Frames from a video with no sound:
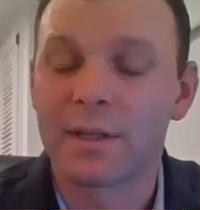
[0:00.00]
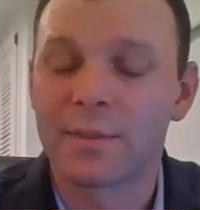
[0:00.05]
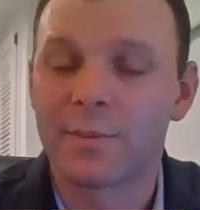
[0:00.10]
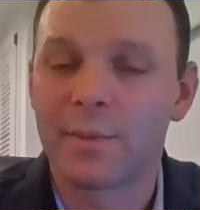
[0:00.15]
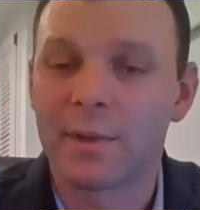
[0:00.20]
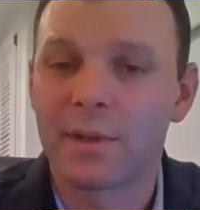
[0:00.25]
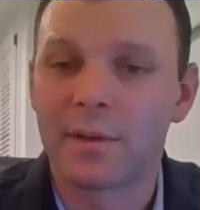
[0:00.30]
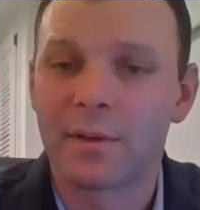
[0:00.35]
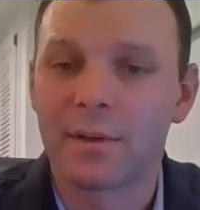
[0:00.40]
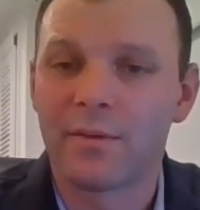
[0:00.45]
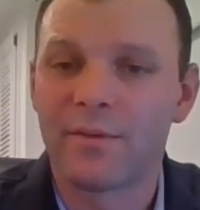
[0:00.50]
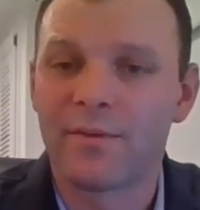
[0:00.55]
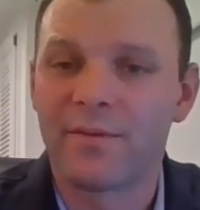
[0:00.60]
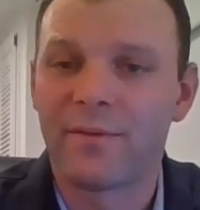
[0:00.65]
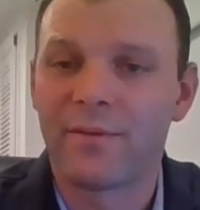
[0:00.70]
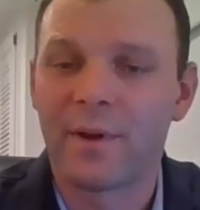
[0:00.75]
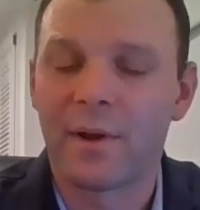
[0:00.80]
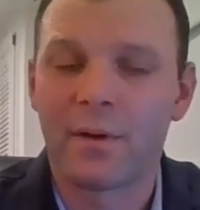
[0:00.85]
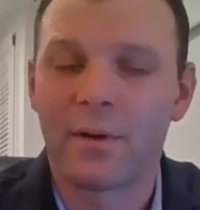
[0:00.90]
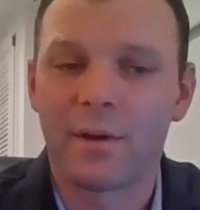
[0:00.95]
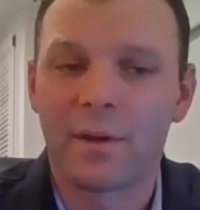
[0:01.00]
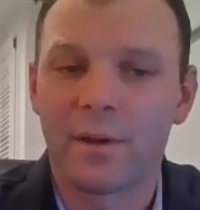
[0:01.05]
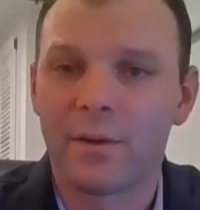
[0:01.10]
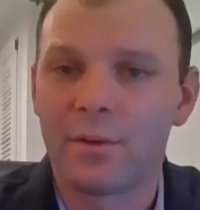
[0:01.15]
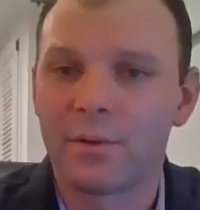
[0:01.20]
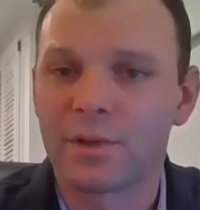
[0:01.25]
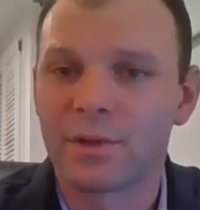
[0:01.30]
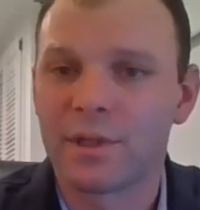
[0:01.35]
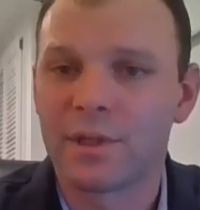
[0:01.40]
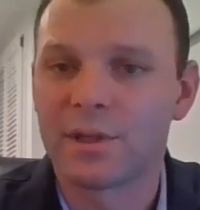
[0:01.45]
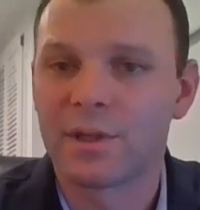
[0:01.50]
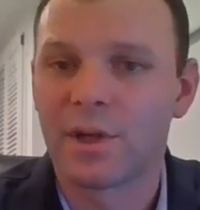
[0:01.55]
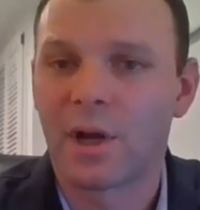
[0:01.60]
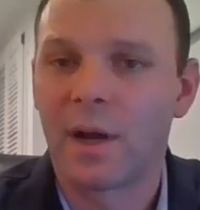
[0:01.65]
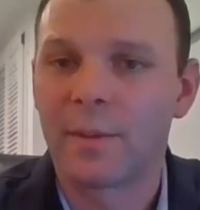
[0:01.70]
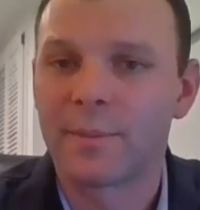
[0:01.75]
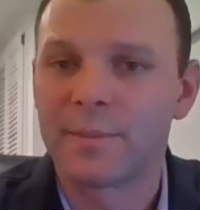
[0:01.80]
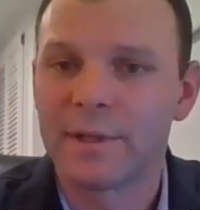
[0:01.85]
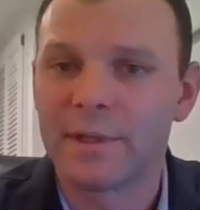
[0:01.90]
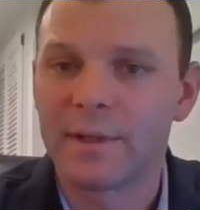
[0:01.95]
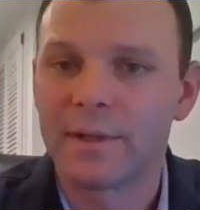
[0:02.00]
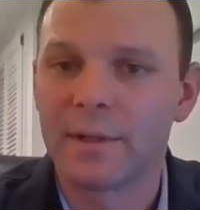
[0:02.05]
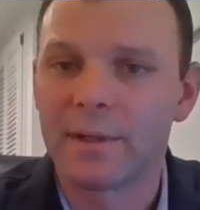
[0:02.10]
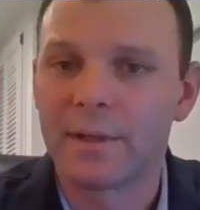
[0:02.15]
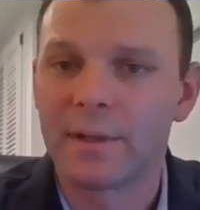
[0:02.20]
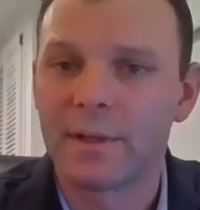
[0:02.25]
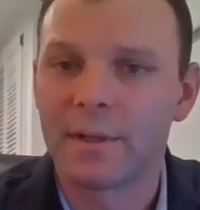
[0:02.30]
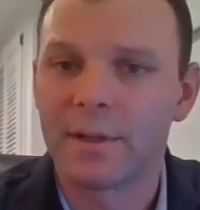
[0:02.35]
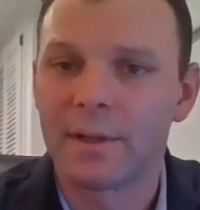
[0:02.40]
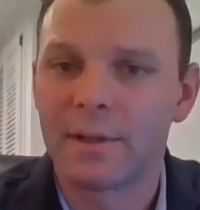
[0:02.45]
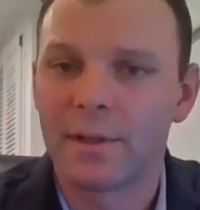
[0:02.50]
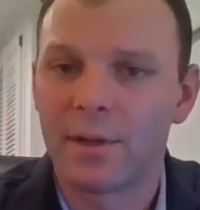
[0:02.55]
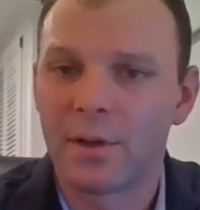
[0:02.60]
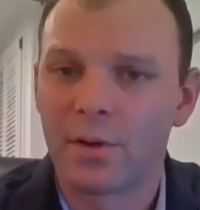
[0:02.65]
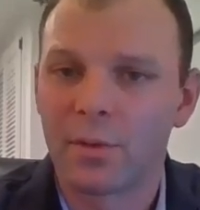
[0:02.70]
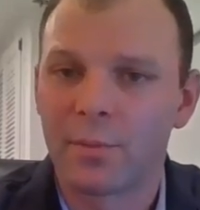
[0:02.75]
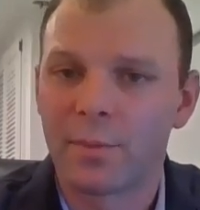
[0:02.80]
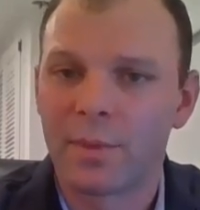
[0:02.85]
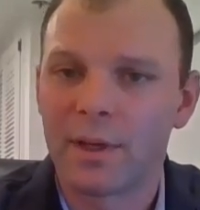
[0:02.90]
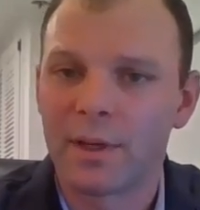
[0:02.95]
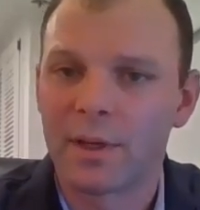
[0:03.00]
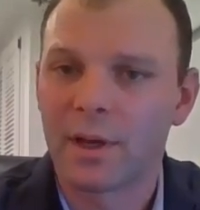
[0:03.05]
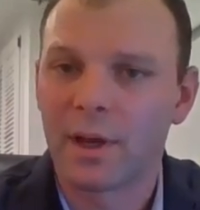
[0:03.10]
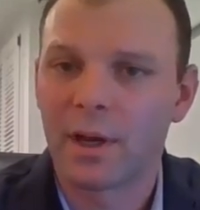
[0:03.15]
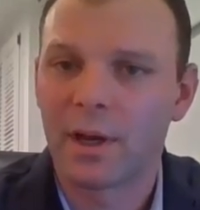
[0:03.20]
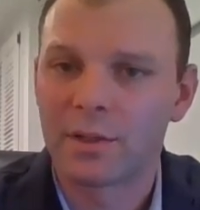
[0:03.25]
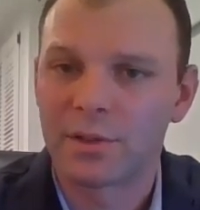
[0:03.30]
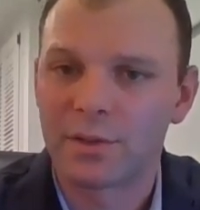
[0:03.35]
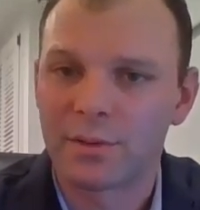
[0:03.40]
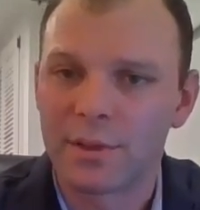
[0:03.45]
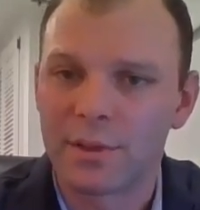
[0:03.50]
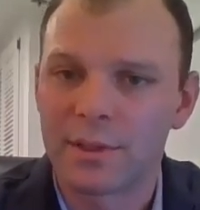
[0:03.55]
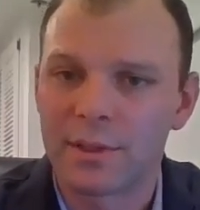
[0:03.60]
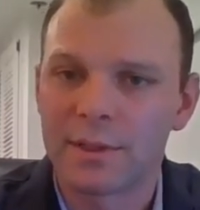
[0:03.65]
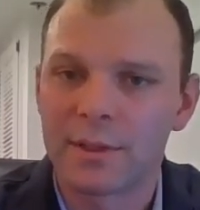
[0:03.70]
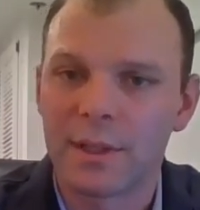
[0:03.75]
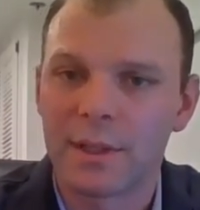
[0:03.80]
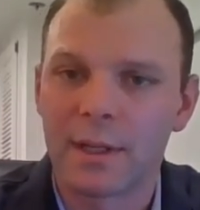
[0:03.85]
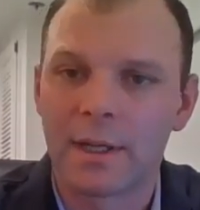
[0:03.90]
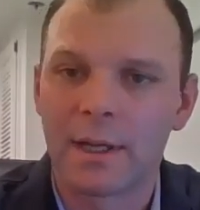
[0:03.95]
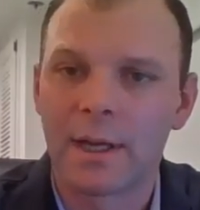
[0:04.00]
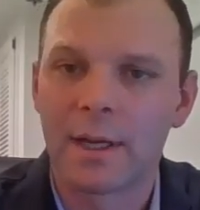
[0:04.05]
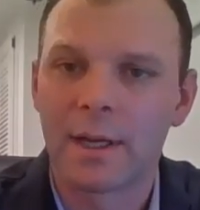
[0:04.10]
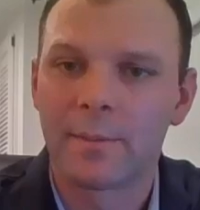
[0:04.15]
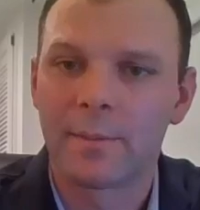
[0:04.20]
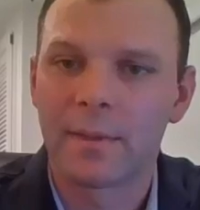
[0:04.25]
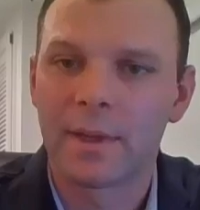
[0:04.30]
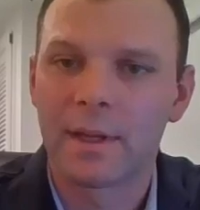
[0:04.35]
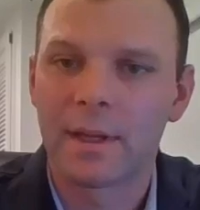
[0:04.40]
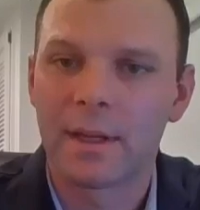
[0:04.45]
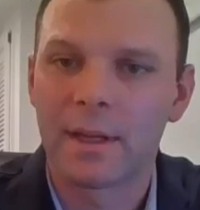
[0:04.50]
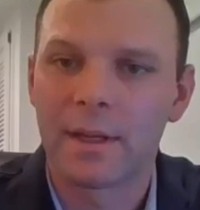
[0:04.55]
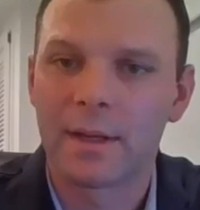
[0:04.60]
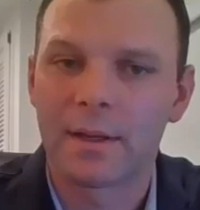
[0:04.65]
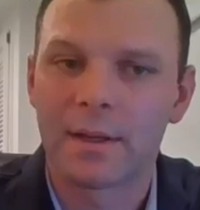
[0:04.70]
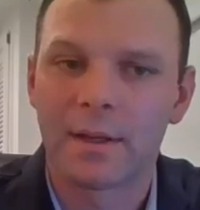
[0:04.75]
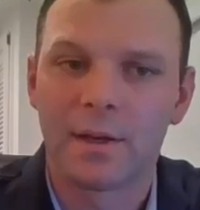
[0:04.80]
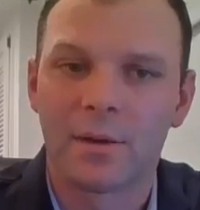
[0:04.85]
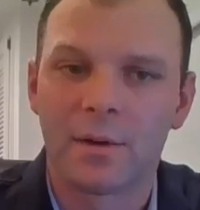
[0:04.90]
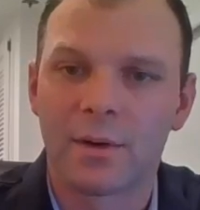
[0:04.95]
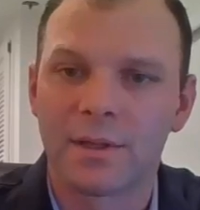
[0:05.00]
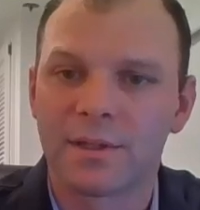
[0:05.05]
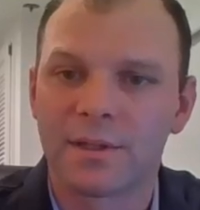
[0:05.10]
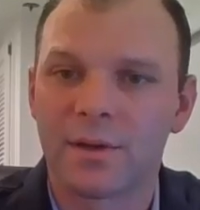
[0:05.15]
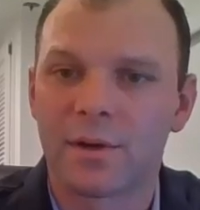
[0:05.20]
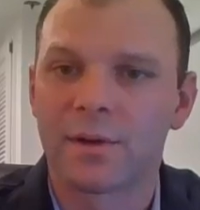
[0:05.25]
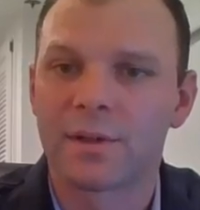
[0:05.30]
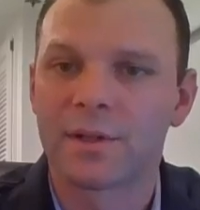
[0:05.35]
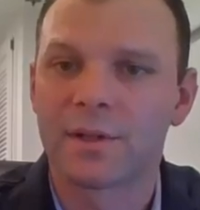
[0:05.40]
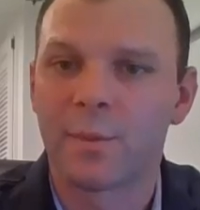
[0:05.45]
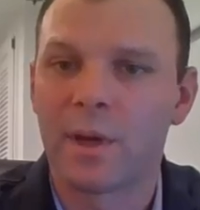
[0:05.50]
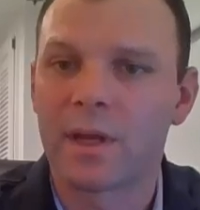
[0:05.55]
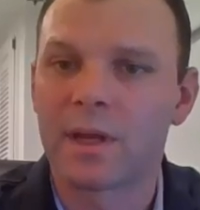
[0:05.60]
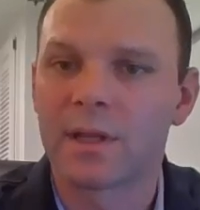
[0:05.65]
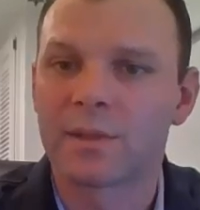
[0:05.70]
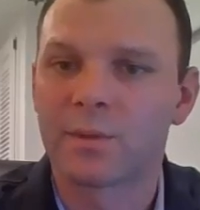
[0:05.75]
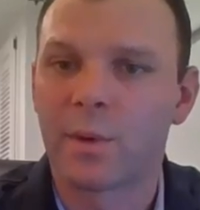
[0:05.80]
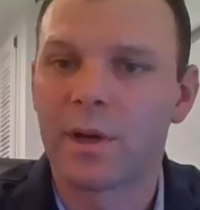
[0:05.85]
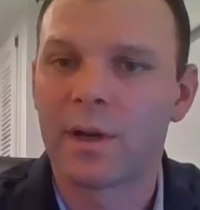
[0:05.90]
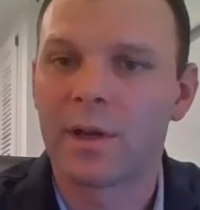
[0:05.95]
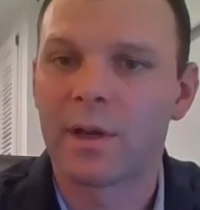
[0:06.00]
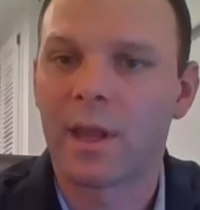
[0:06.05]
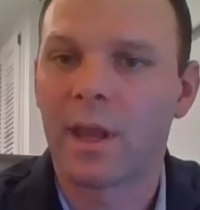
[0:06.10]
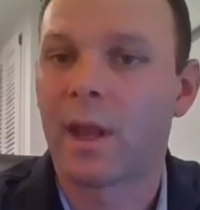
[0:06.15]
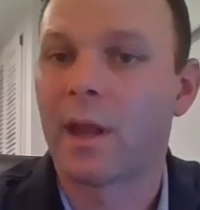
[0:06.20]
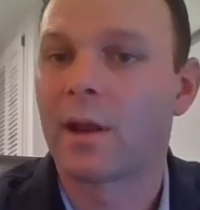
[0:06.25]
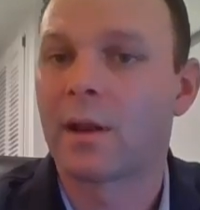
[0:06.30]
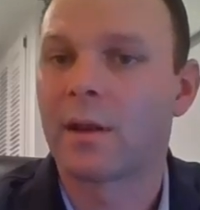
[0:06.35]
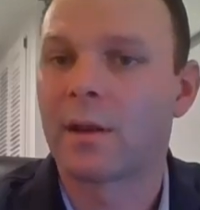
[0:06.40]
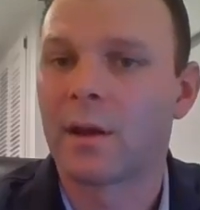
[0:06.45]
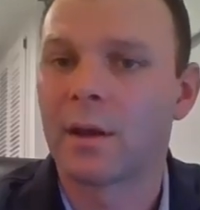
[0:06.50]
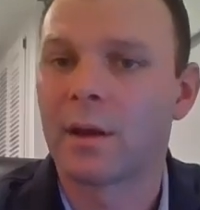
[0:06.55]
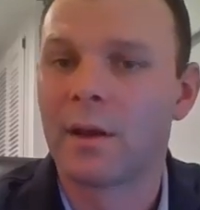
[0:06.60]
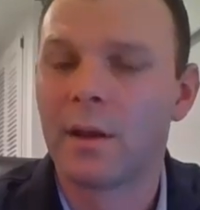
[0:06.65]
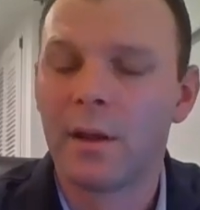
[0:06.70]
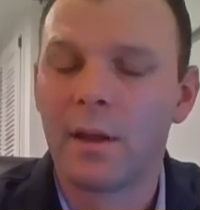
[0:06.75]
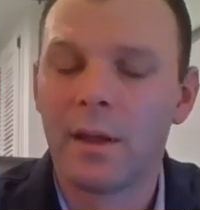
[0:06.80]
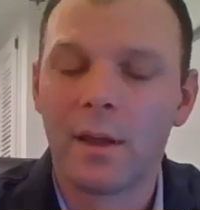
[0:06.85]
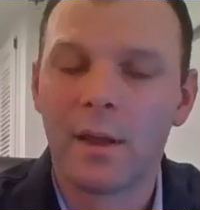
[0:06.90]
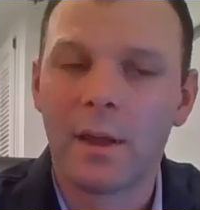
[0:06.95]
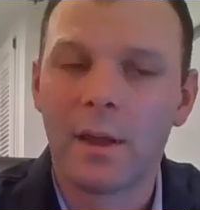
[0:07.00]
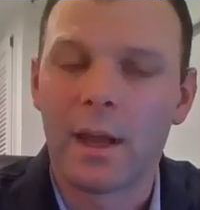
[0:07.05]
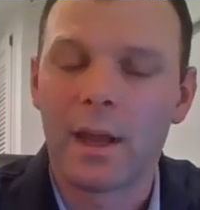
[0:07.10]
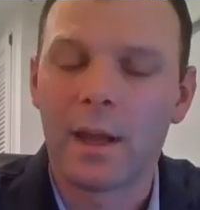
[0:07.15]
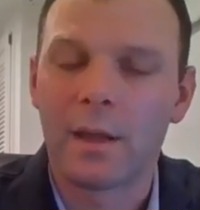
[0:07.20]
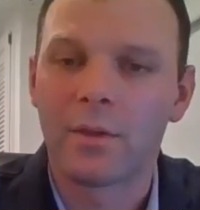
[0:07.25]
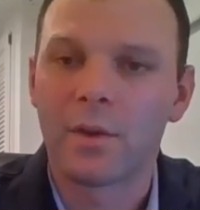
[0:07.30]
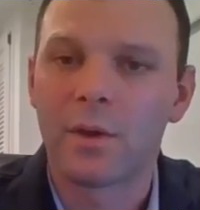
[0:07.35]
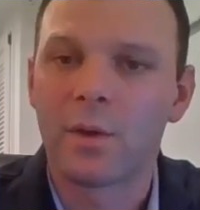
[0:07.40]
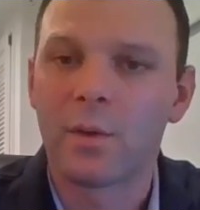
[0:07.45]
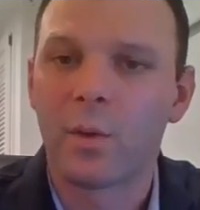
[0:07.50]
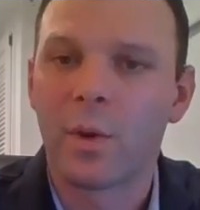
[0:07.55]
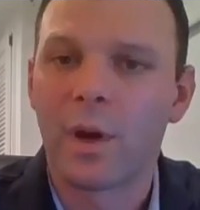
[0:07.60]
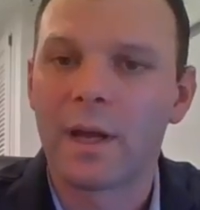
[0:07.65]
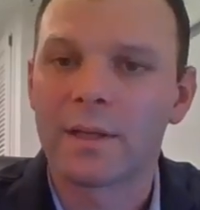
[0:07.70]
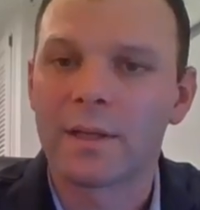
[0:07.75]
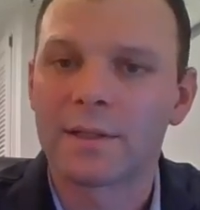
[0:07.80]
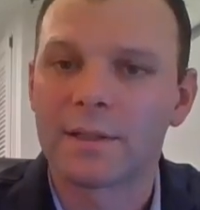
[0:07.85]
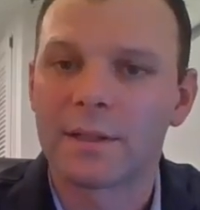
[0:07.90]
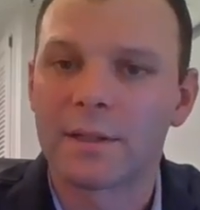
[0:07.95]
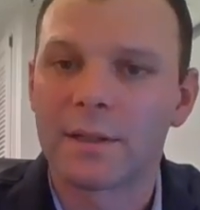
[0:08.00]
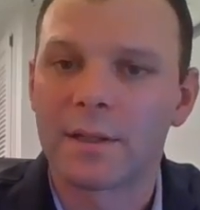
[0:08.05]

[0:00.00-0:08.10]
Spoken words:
It's been very hugely adopted in European countries, and has started to make its way to Canada and the U.S.